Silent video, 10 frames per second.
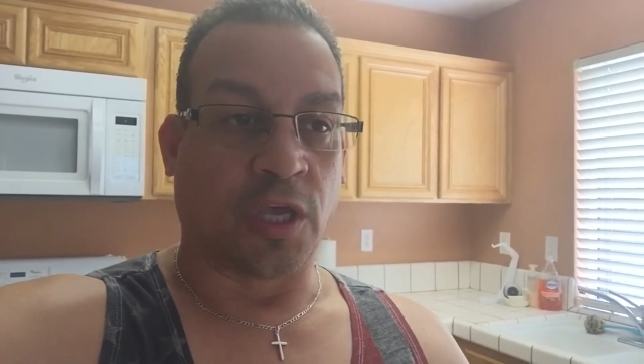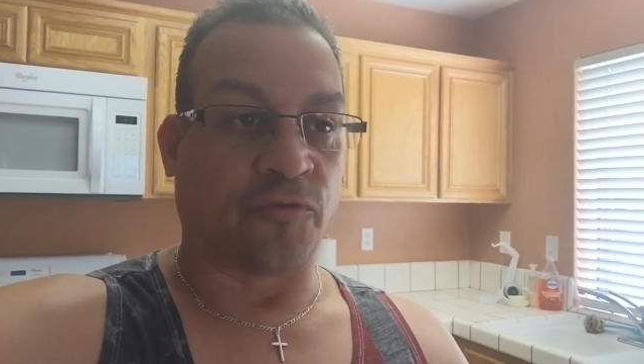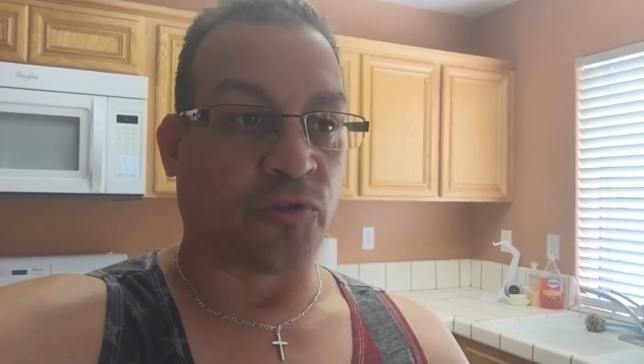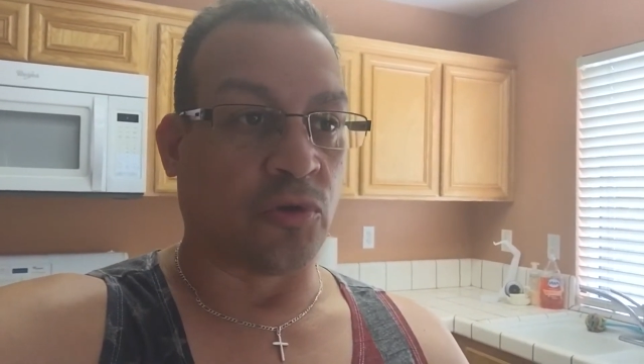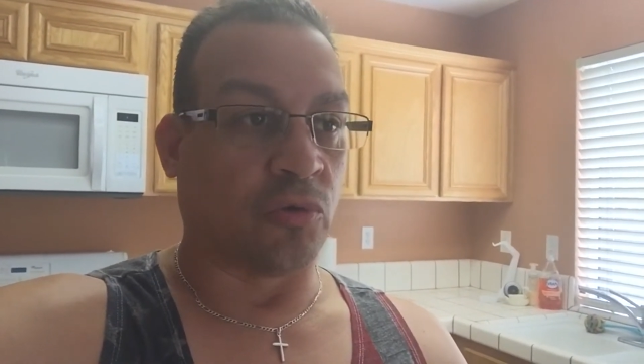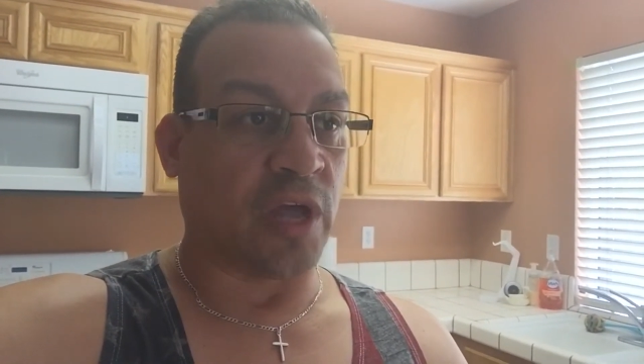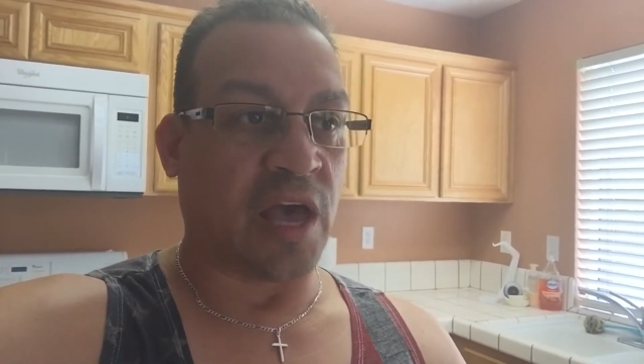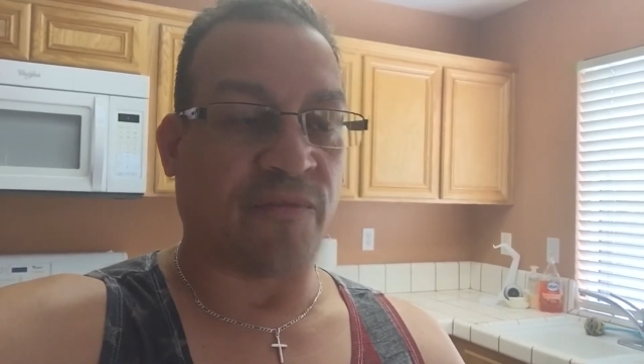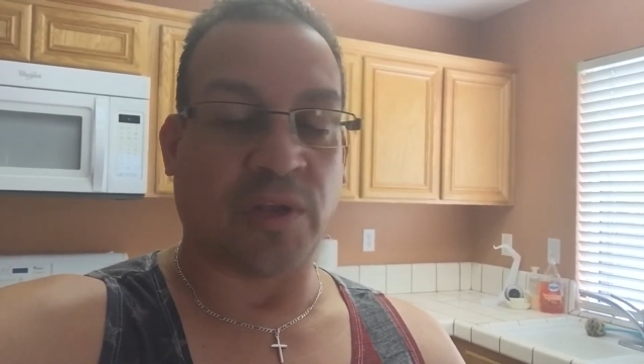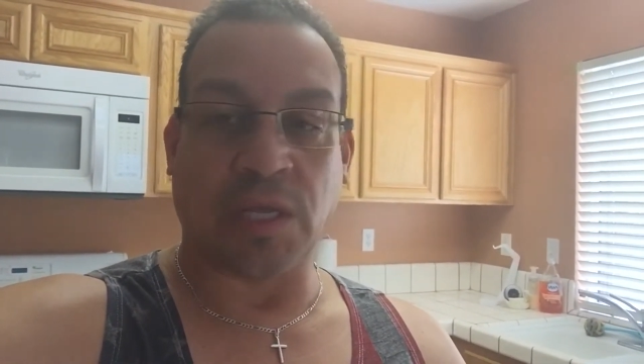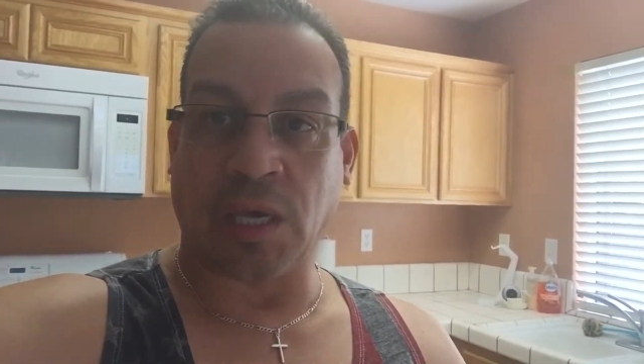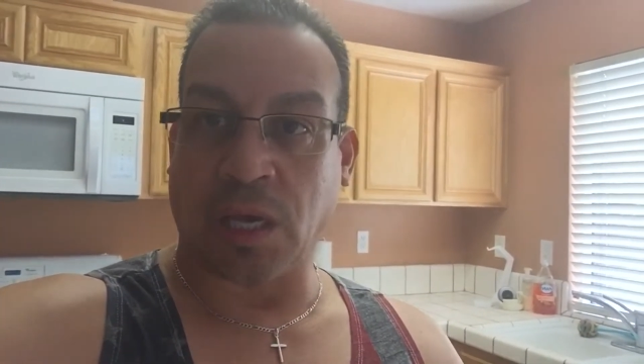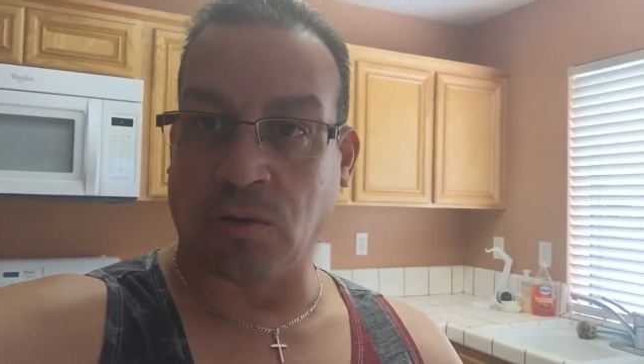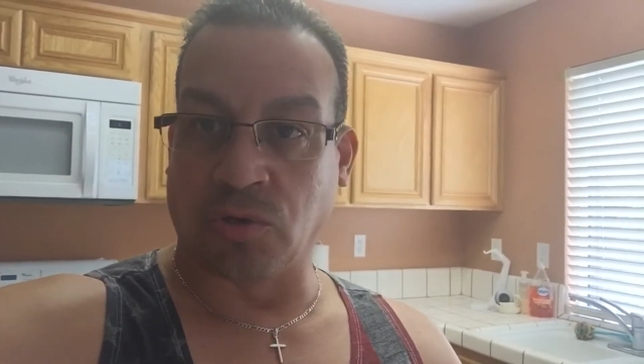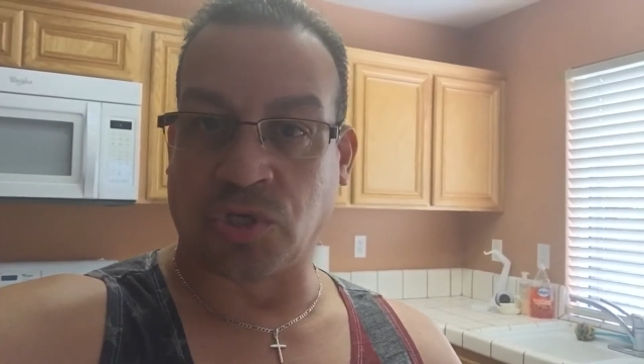if you don't have any
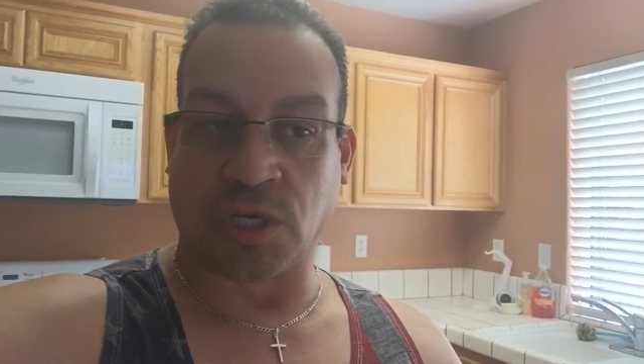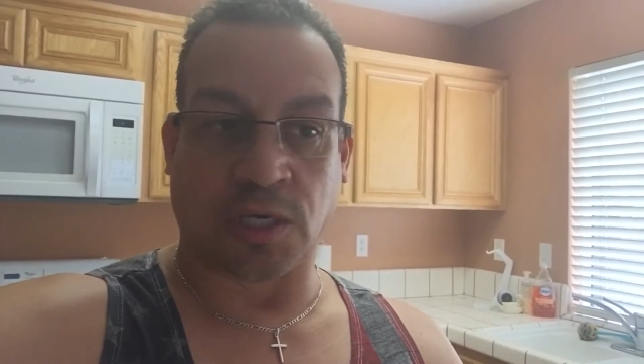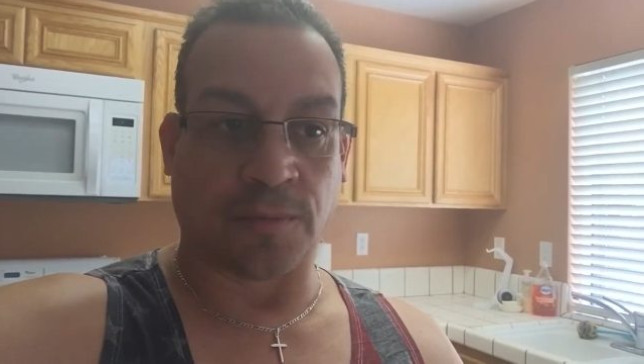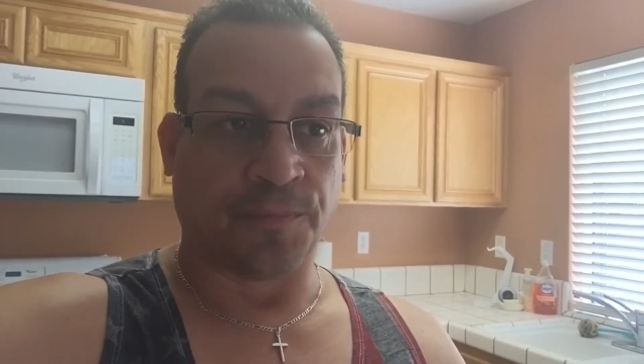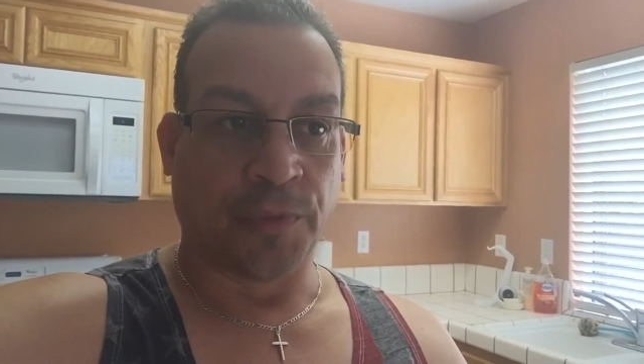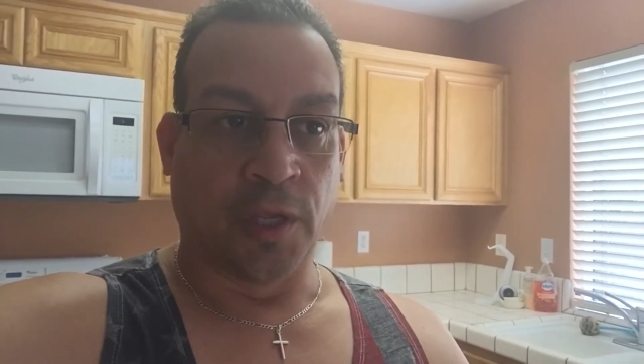energy,